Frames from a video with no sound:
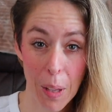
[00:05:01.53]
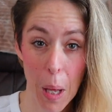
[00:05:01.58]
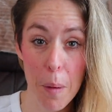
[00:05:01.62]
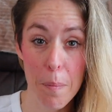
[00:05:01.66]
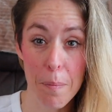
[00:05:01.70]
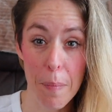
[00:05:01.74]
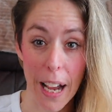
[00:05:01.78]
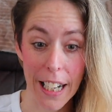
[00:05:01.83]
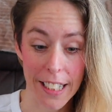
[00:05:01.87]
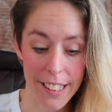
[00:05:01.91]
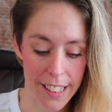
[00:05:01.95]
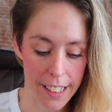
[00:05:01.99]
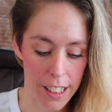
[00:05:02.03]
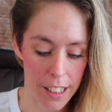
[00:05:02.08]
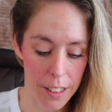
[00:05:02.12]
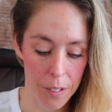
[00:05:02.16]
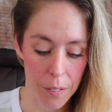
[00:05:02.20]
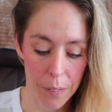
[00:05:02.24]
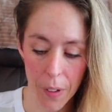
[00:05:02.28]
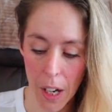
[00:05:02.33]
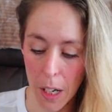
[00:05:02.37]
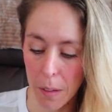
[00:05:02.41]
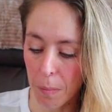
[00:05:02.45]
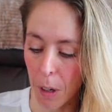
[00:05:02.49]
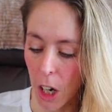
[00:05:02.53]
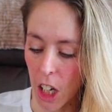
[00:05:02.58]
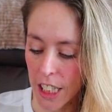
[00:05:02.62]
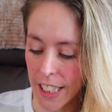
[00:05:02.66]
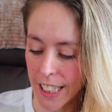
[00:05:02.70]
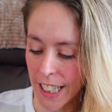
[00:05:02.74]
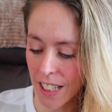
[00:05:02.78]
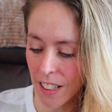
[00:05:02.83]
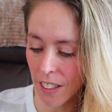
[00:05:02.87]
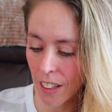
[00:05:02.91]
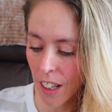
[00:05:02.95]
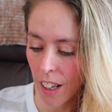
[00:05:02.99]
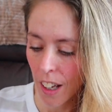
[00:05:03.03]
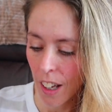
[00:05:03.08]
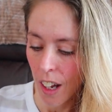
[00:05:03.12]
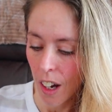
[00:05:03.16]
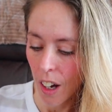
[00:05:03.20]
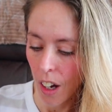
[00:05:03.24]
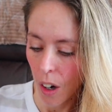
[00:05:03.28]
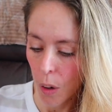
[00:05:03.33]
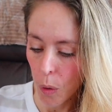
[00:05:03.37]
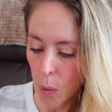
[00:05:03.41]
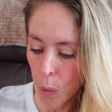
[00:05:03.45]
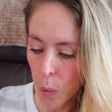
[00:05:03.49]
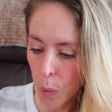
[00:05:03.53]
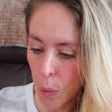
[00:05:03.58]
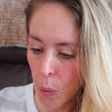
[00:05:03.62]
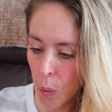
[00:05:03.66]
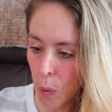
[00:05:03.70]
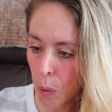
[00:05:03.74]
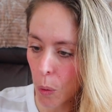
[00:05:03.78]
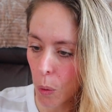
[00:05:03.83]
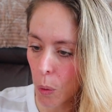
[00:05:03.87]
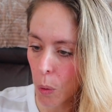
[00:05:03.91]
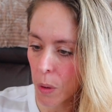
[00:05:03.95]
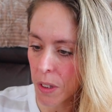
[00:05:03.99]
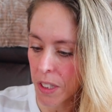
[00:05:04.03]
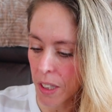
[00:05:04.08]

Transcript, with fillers: back to the unboxing. Ooh,